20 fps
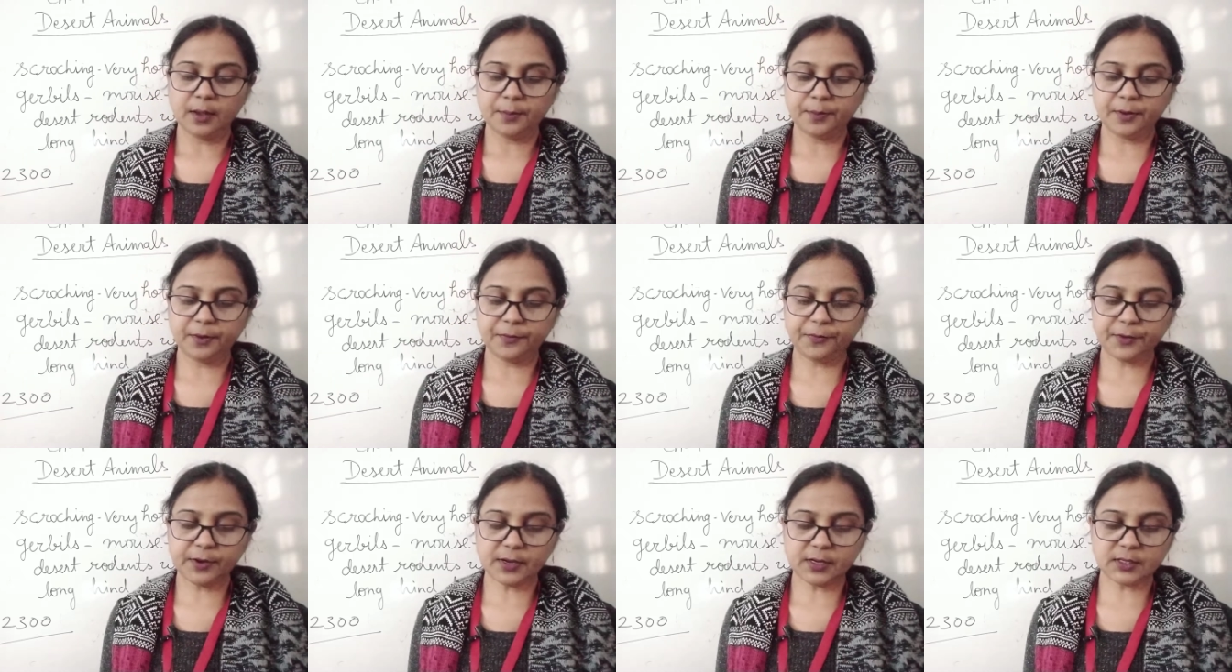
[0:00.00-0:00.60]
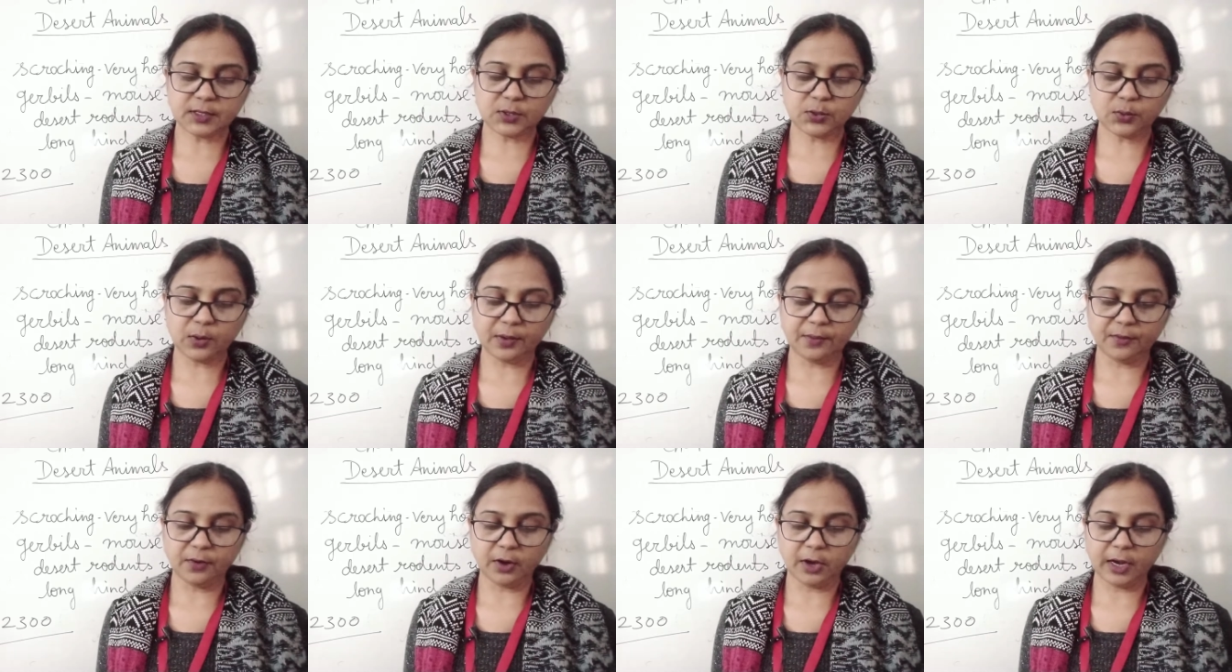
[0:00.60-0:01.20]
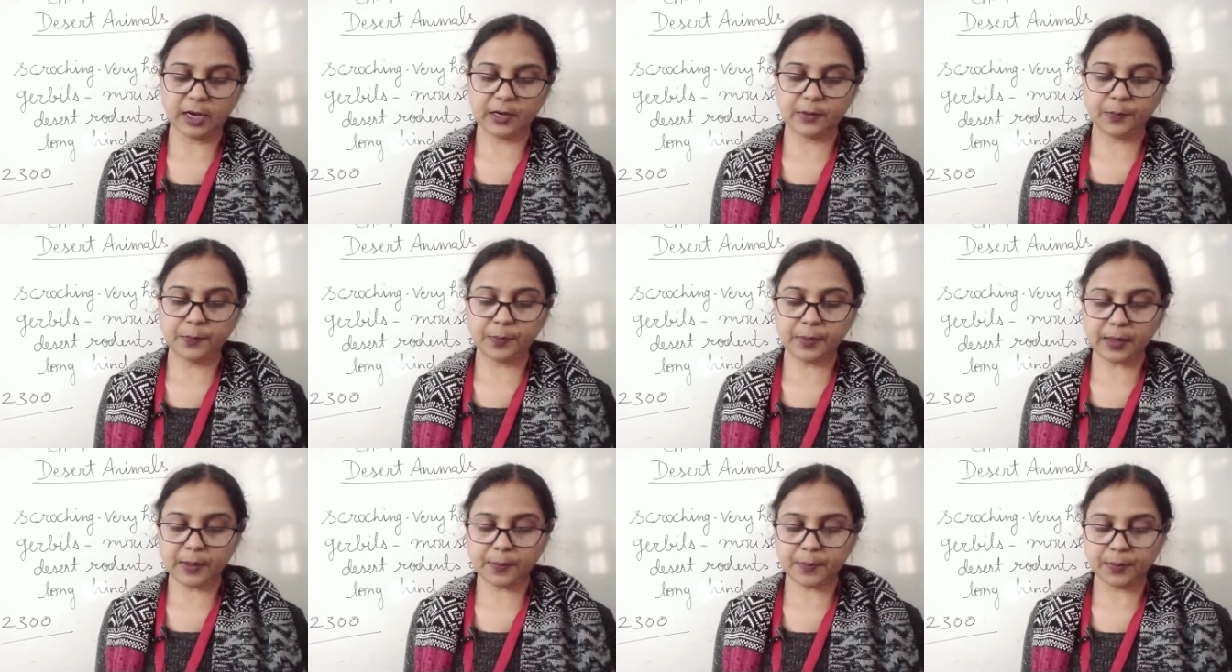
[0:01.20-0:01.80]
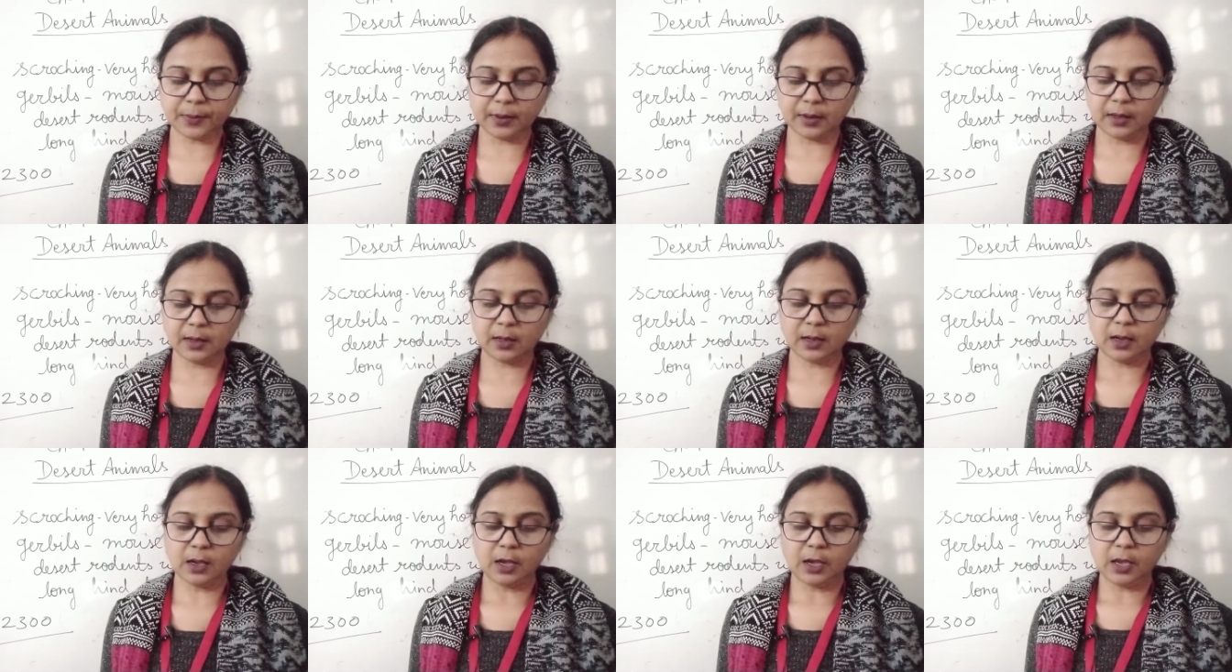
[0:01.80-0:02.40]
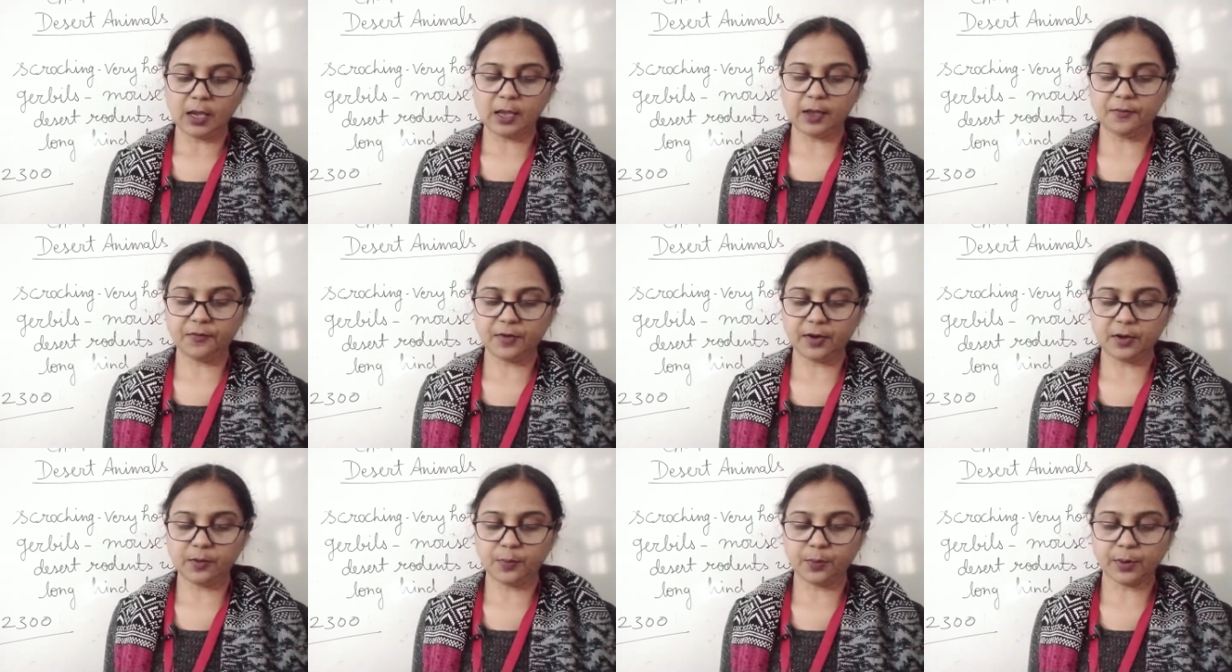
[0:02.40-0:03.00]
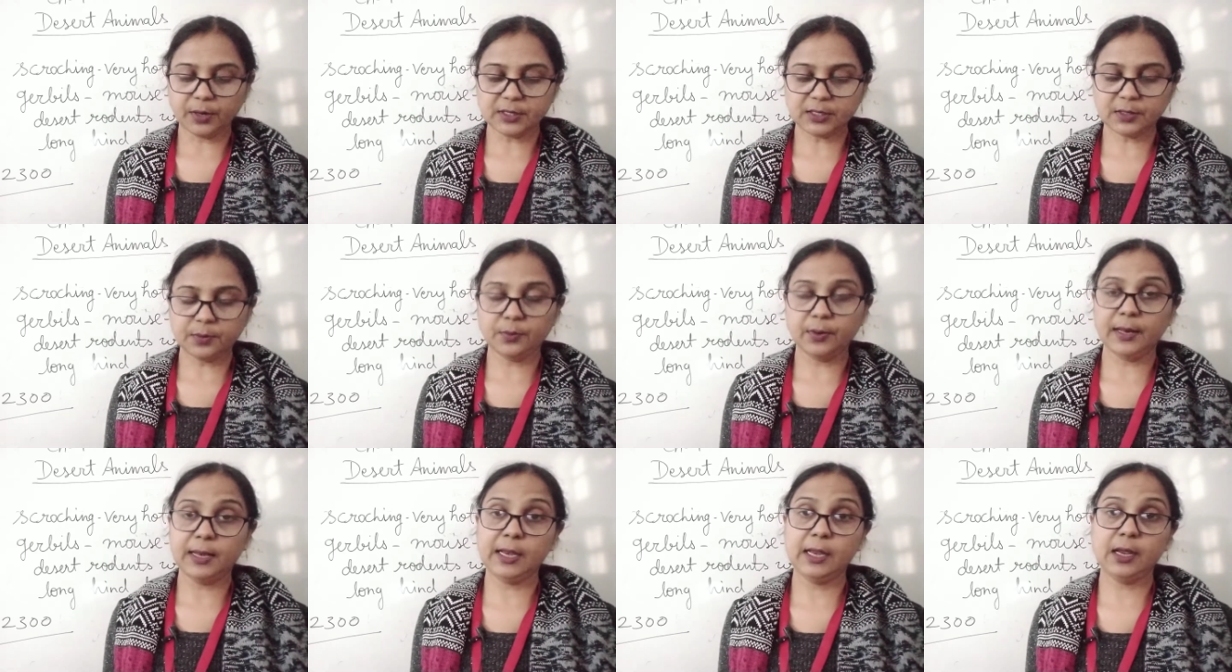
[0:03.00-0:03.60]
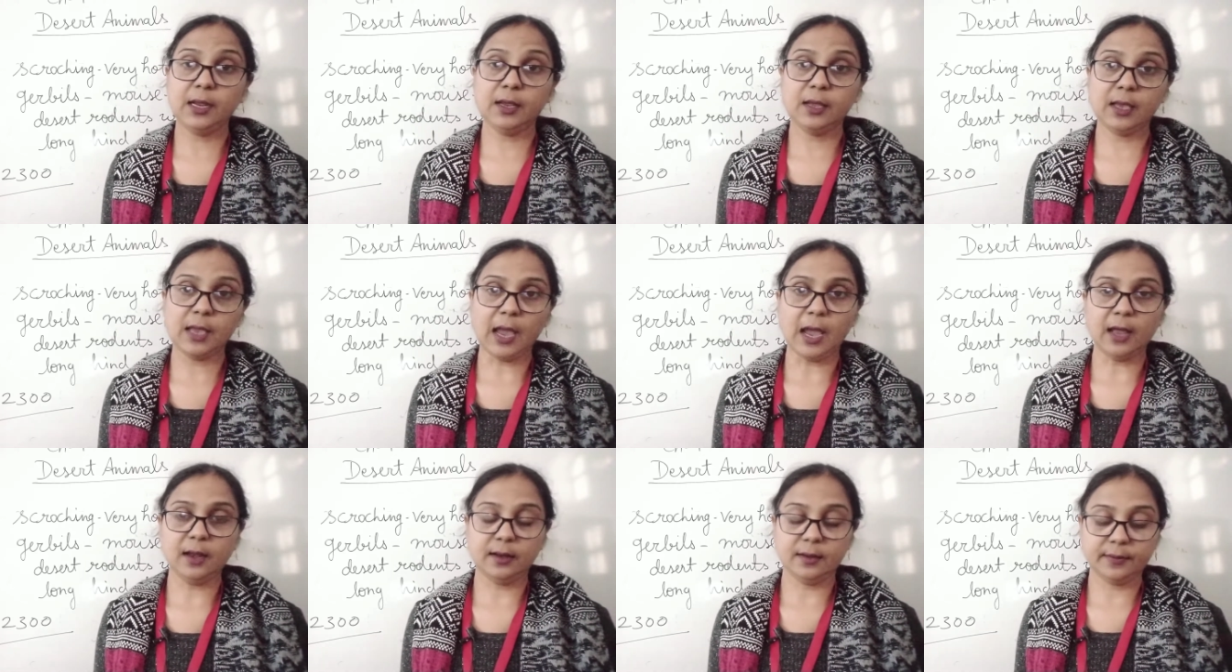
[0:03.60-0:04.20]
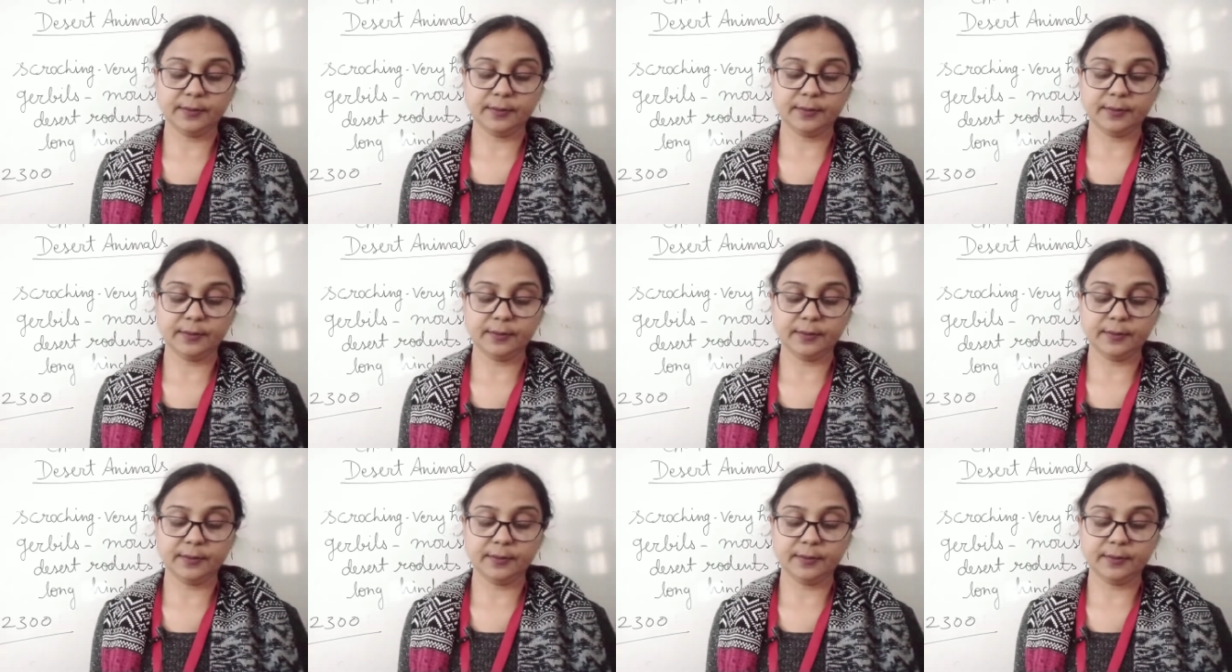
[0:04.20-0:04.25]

prefers to avoid people if it possibly can.